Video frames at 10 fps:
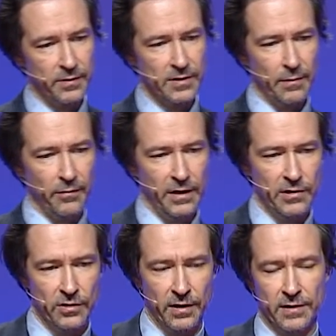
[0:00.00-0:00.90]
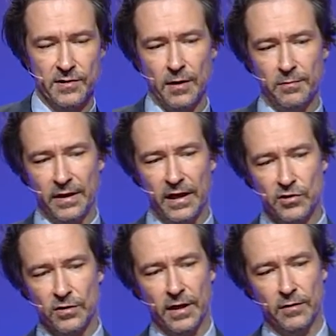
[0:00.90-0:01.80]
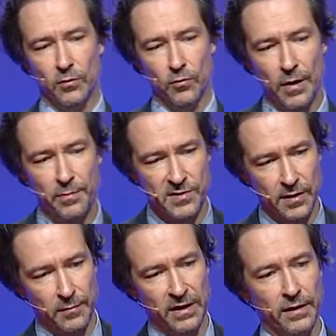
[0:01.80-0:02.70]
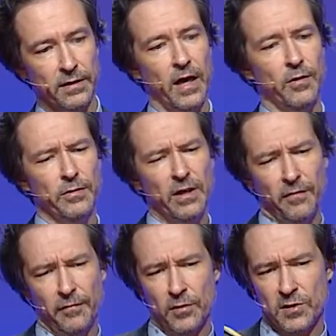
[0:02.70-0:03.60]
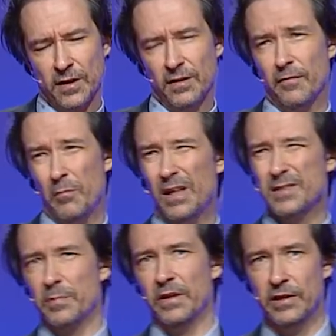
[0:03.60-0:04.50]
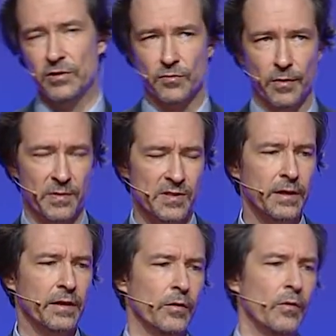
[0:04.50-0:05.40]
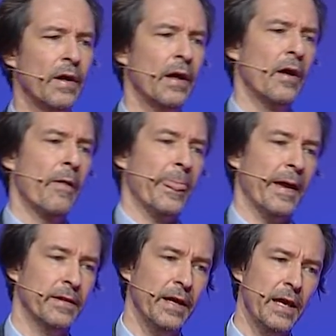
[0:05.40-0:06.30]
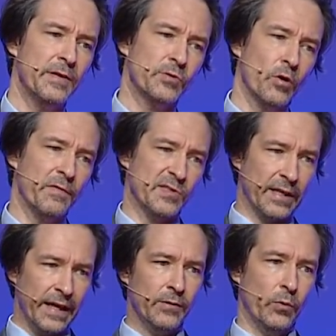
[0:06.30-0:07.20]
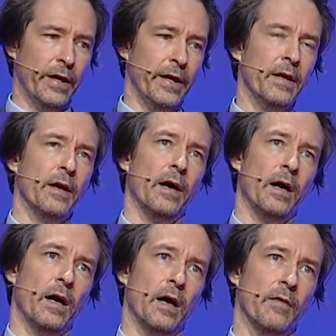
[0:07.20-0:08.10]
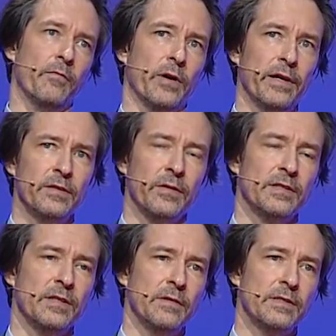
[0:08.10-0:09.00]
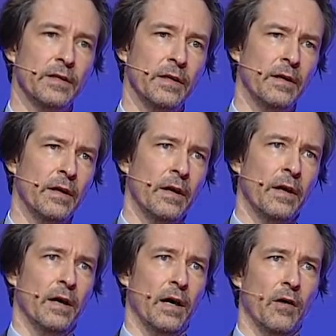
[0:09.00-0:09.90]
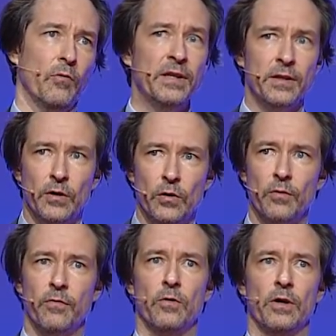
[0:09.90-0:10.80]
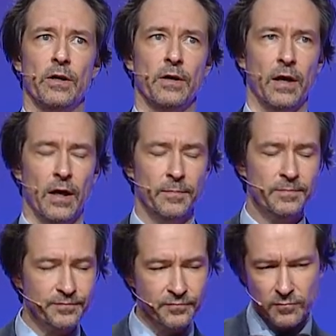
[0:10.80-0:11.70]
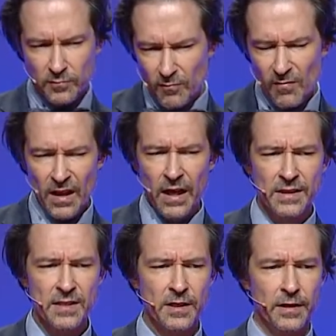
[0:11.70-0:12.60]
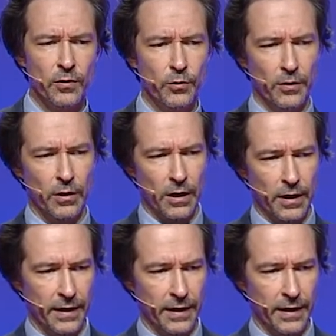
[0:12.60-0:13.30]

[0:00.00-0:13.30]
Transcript: type of agent and some agent that will represent me in the cloud. And you have, of course, can have multiple agents representing you, and they serve as a gateway for interactivity with you, for understanding who you are